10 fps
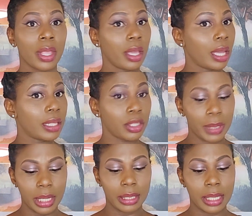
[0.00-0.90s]
and to
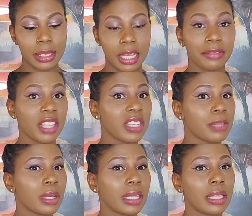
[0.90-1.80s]
be honest, I've never
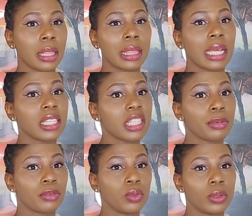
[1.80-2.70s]
smelled anything like this
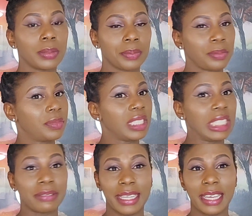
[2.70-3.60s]
before.
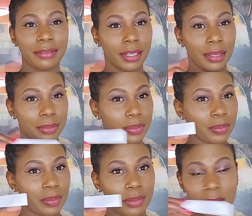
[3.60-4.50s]
If I
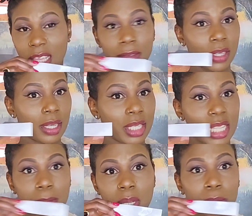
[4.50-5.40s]
ever
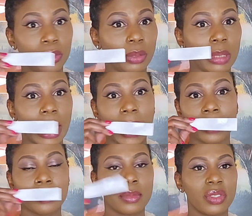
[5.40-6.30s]
start my perfume line,
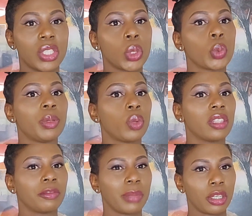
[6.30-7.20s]
this will be one
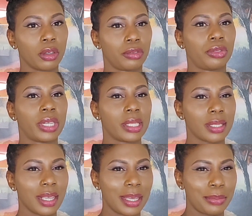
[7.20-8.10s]
of my offerings
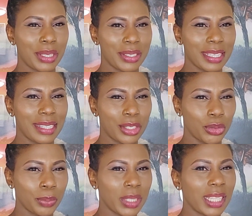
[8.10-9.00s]
because it is
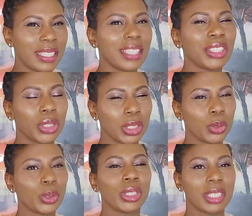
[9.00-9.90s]
drop dead
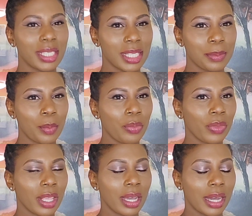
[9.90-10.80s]
gorgeous.
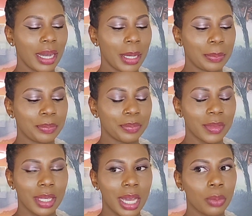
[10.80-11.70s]

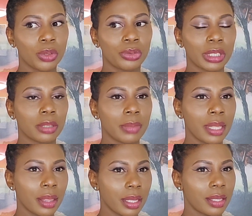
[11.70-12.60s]
I would
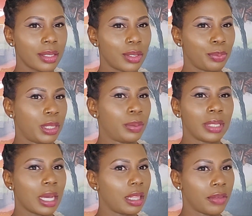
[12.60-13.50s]
recommend this to people
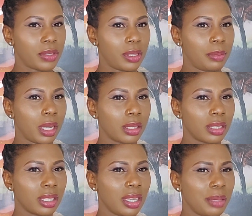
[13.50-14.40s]
that I love so
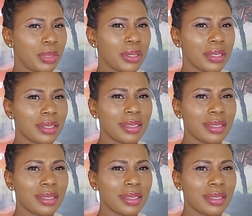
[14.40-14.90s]
much because